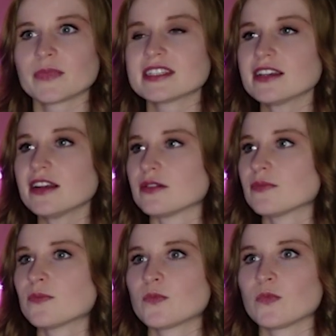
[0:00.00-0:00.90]
But he's good.
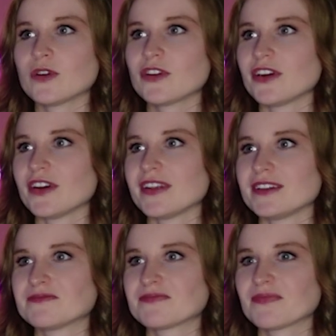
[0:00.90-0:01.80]
We're good.
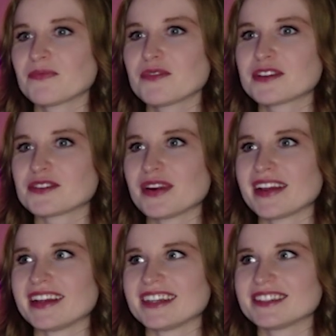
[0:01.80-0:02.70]
We're
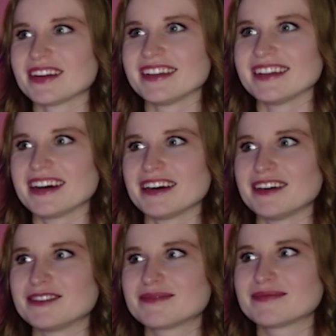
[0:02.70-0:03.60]
great right
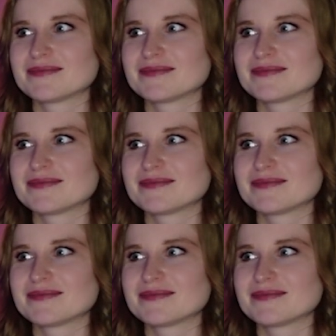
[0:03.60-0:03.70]
now.